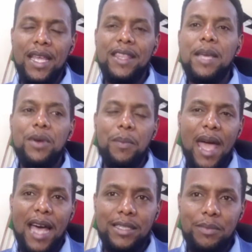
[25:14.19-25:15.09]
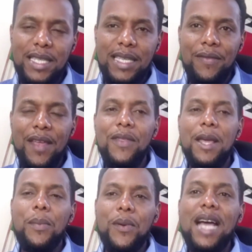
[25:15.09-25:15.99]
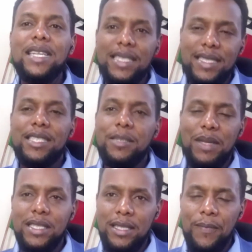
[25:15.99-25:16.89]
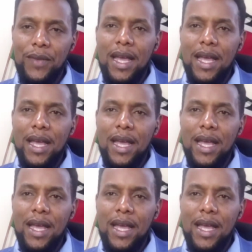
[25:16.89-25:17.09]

they prepare a speech and then they practice the speech.